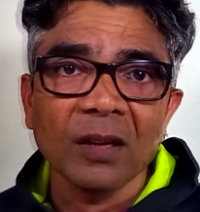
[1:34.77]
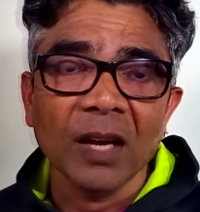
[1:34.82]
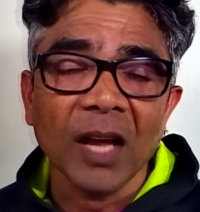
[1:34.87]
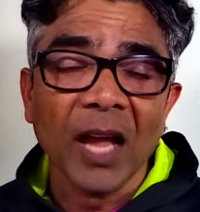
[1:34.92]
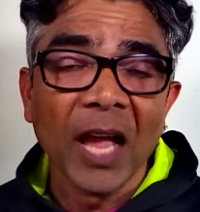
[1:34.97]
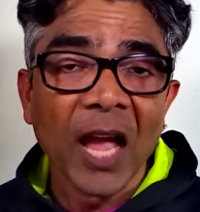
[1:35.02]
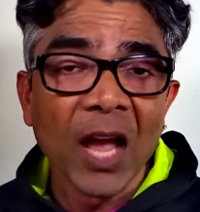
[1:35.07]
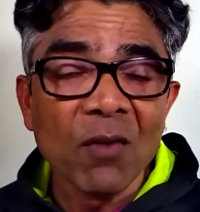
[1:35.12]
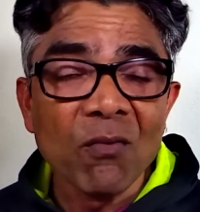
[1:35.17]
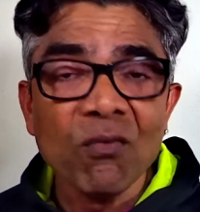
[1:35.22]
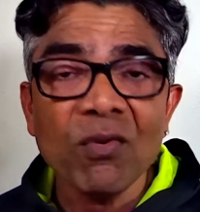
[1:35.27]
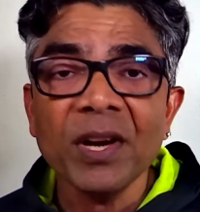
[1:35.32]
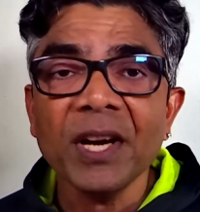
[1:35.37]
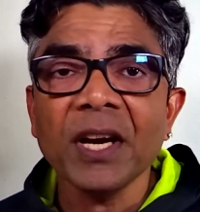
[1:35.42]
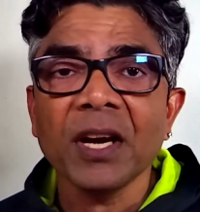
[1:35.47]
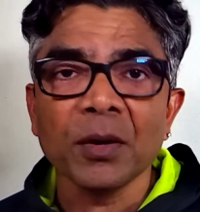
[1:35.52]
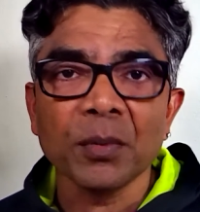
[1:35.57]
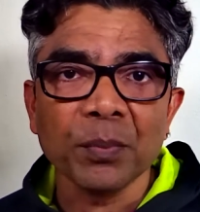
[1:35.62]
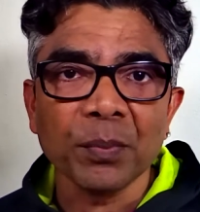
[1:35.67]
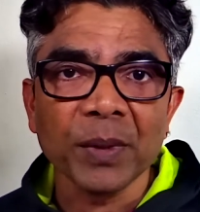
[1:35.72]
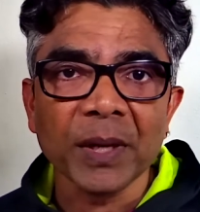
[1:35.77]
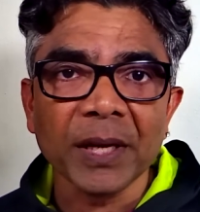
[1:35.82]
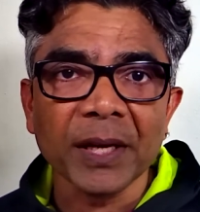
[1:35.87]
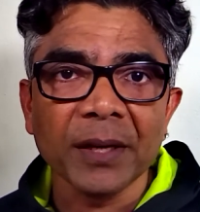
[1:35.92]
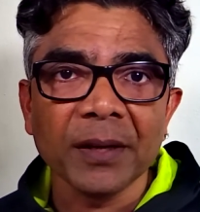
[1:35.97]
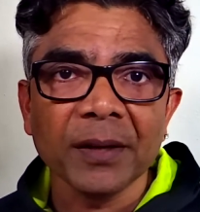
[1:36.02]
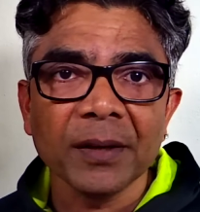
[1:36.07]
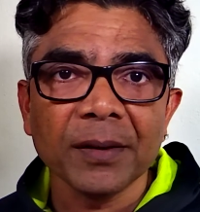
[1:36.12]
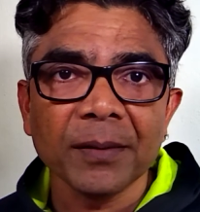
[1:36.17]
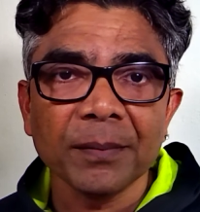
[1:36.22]
Every company,
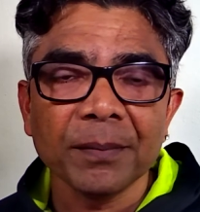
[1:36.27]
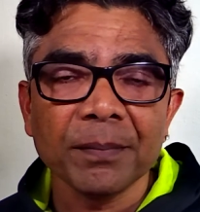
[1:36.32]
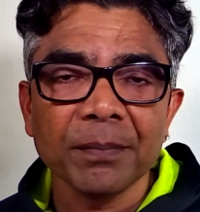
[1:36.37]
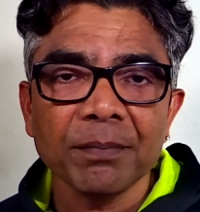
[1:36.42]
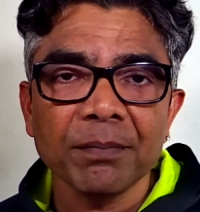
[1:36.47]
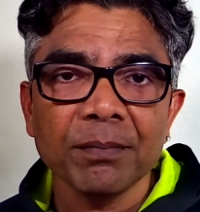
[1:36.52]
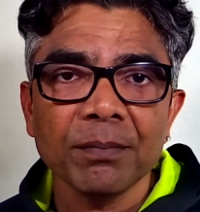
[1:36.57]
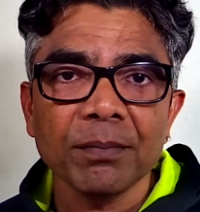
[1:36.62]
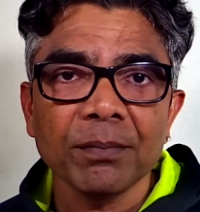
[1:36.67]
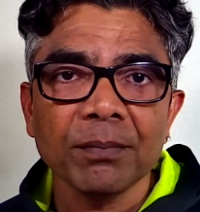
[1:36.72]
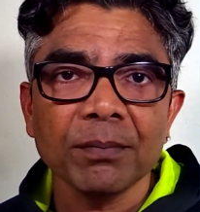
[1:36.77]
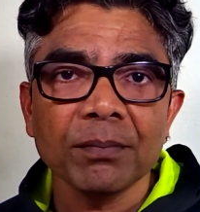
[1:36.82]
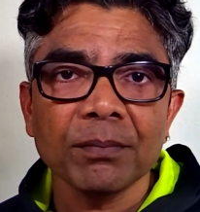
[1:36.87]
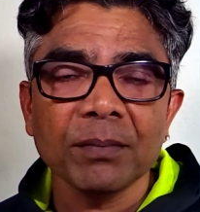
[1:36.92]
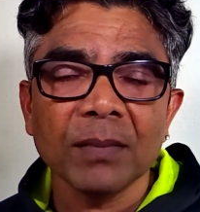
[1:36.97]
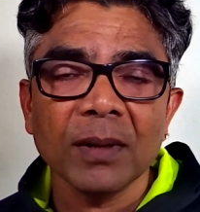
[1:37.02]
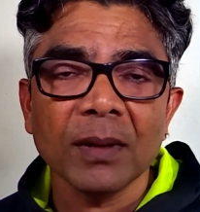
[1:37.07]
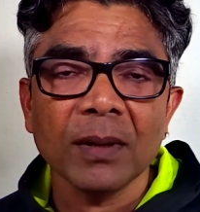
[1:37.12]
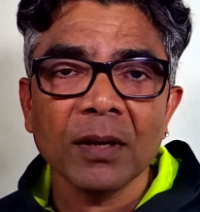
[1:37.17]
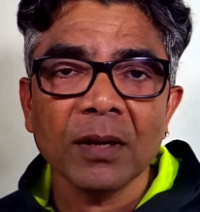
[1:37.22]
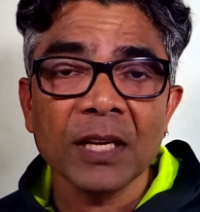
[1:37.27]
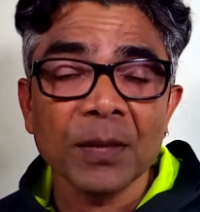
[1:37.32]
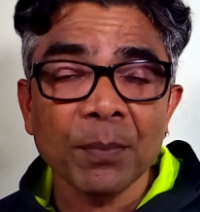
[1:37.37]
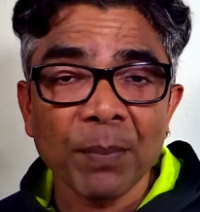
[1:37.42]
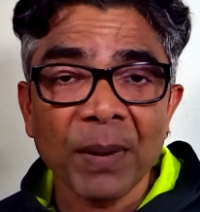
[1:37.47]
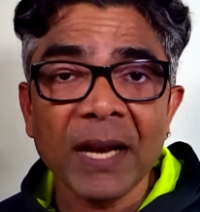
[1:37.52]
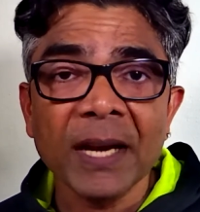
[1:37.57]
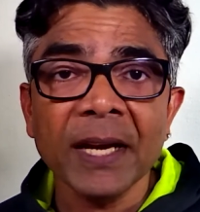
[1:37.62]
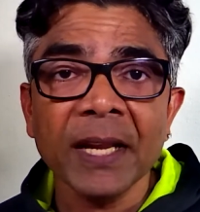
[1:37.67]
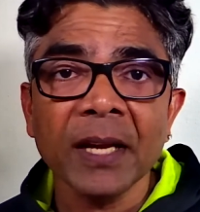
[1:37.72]

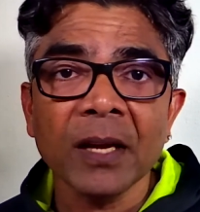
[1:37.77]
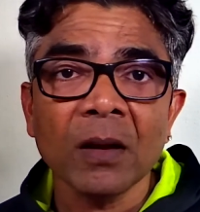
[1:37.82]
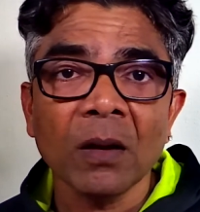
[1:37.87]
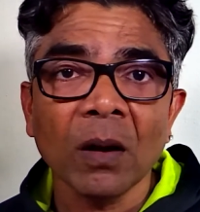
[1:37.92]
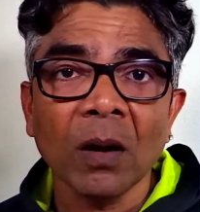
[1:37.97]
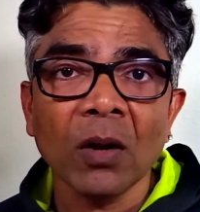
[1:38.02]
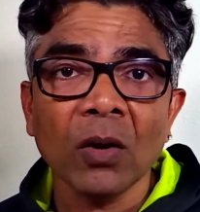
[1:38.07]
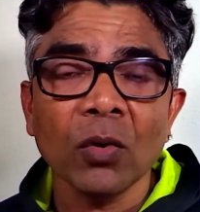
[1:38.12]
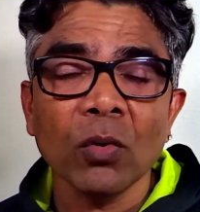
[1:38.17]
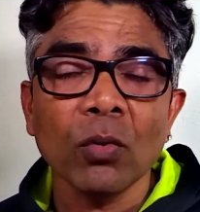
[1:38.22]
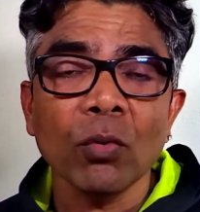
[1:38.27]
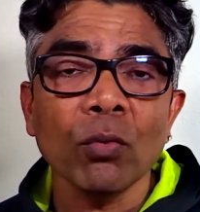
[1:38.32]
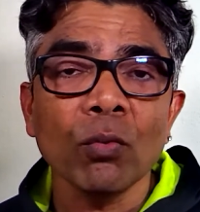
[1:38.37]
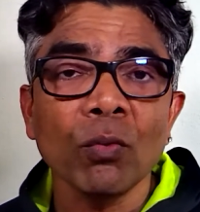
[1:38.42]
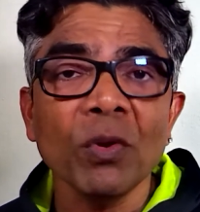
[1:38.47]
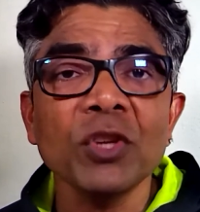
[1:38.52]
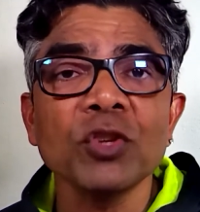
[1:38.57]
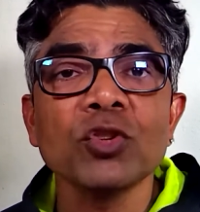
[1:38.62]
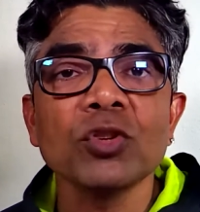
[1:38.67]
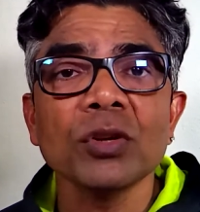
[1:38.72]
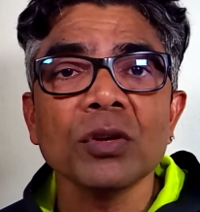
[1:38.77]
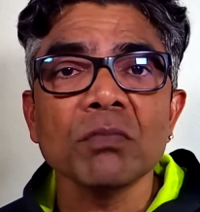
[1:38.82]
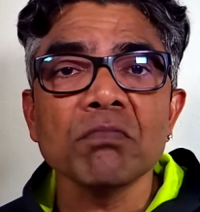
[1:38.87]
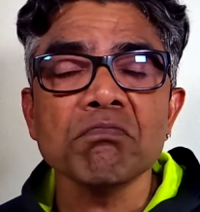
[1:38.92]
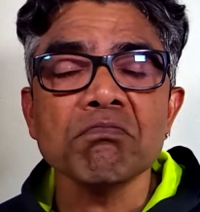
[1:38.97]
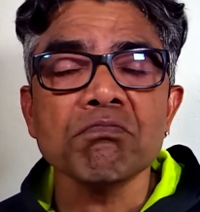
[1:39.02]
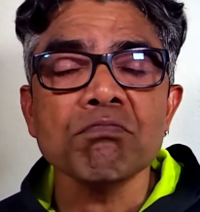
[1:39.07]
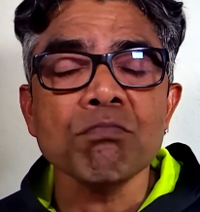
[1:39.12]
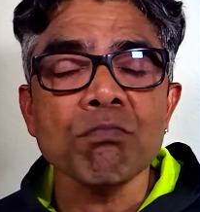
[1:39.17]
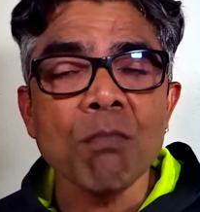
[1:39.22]
depending on which
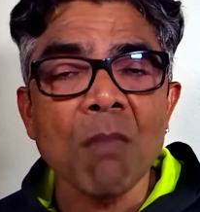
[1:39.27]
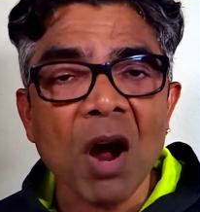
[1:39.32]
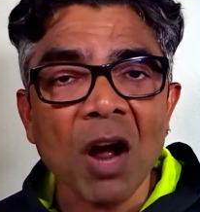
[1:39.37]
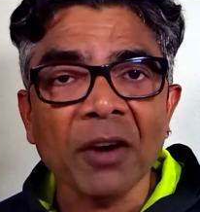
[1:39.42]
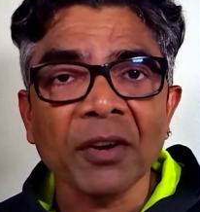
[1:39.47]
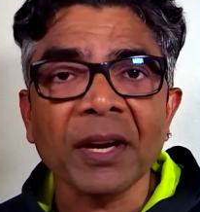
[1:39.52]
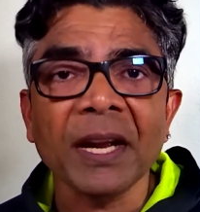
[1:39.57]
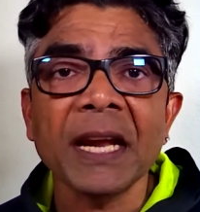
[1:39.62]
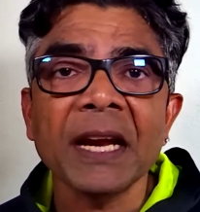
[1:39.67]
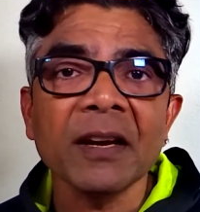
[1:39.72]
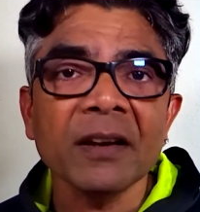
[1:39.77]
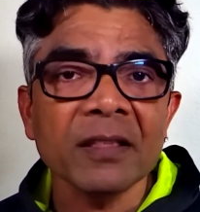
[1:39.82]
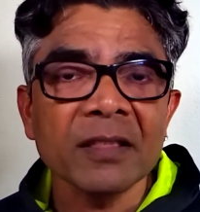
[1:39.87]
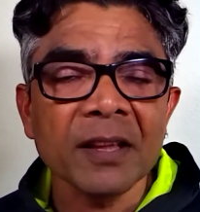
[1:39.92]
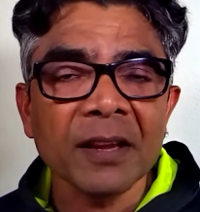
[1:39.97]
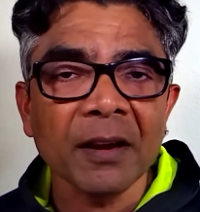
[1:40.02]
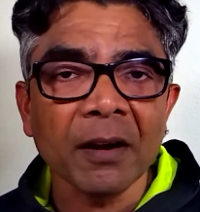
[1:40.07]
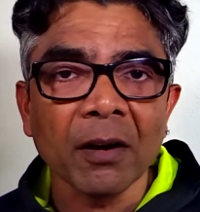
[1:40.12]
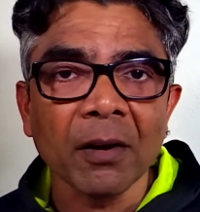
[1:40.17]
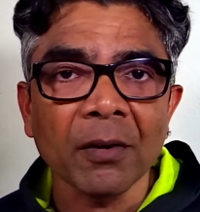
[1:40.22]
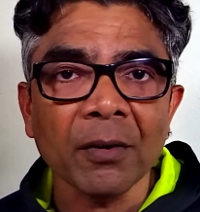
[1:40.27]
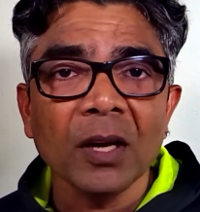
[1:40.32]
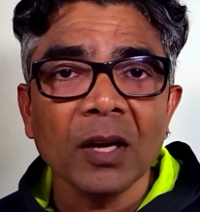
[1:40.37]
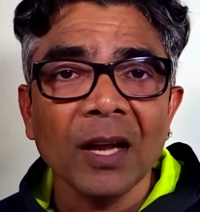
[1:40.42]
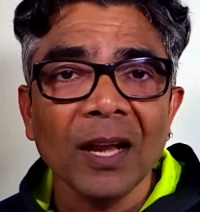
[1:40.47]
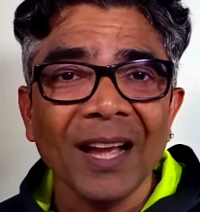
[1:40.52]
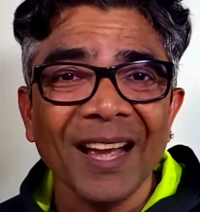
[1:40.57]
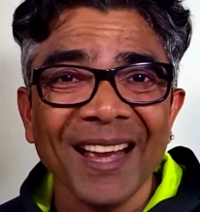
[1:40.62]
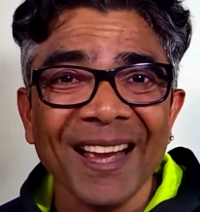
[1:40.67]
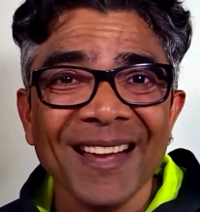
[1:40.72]
market they are,
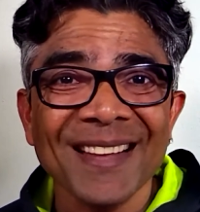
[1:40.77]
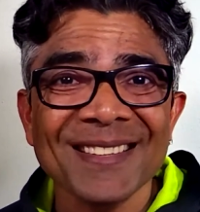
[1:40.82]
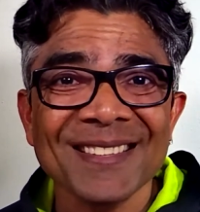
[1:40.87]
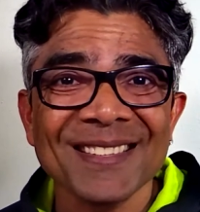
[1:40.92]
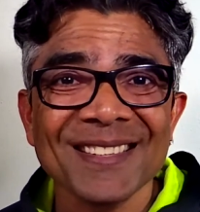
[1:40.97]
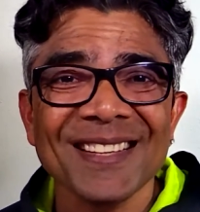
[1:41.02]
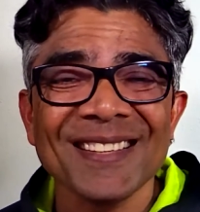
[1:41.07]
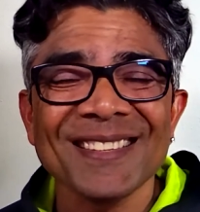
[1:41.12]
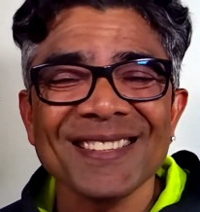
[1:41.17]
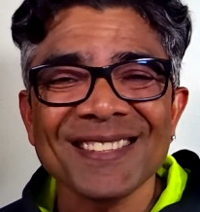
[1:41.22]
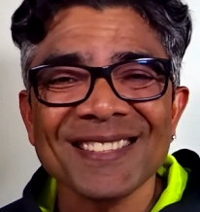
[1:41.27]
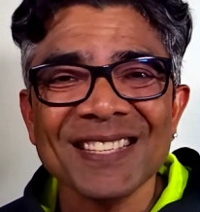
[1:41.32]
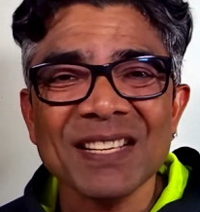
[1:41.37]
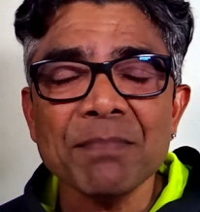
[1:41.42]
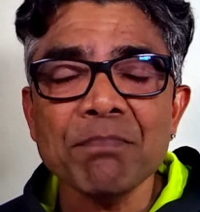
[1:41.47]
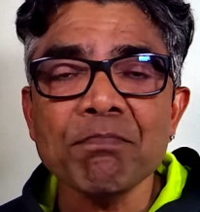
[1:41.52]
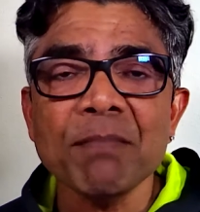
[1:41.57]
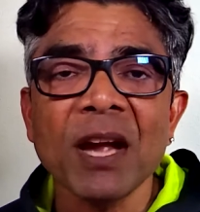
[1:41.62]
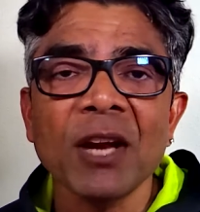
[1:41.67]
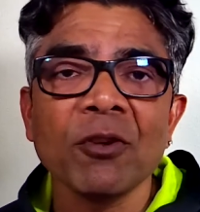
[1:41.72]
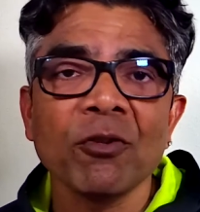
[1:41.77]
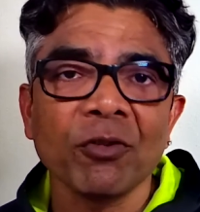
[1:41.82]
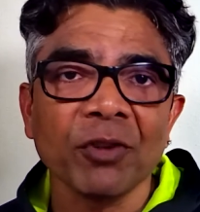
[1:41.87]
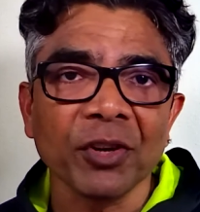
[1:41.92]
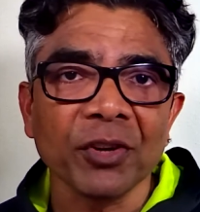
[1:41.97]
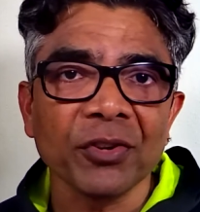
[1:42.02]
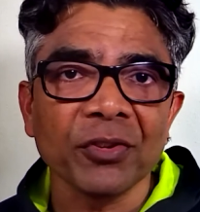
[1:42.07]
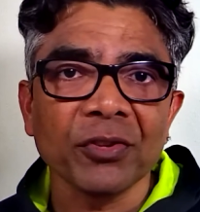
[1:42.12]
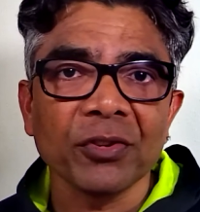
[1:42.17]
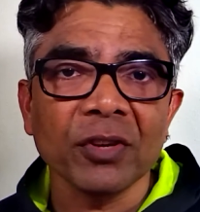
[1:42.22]
has some
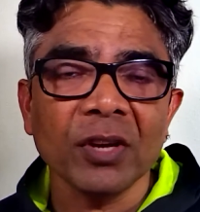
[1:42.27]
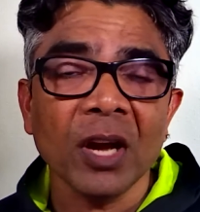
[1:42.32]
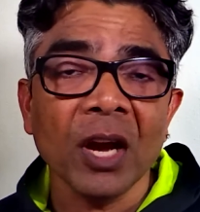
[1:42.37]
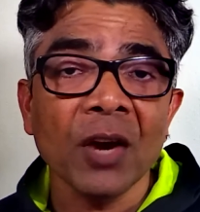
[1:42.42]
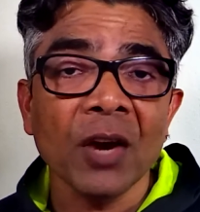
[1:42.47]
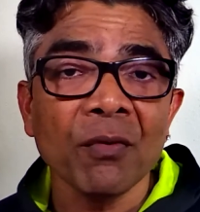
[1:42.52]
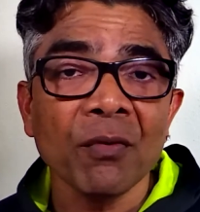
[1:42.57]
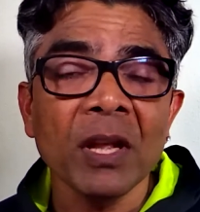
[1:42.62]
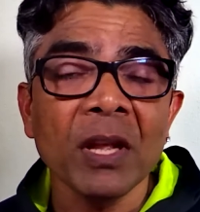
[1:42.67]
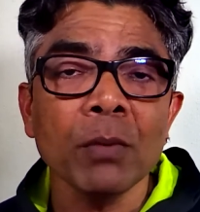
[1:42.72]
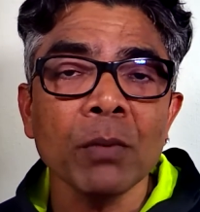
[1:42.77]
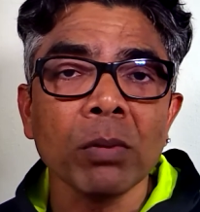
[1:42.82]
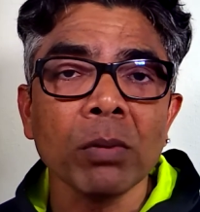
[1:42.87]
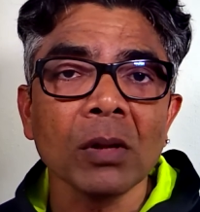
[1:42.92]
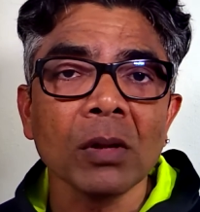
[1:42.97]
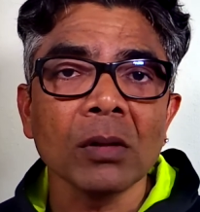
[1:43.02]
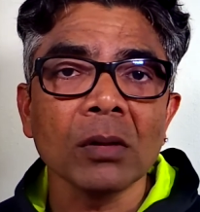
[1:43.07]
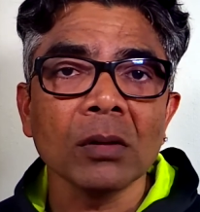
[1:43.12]
metrics available